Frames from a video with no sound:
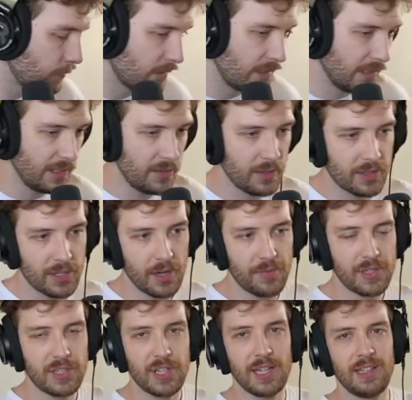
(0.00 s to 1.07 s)
Good, you excited for
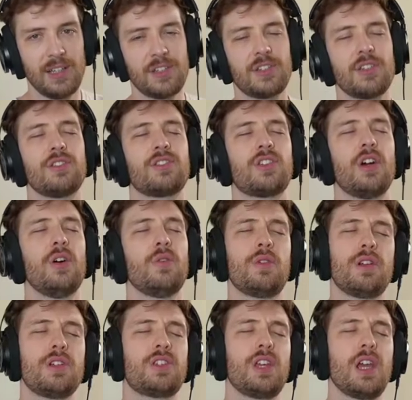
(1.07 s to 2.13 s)
Zenless Zone
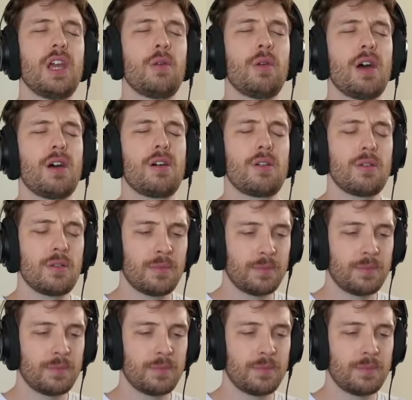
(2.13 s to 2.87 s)
0?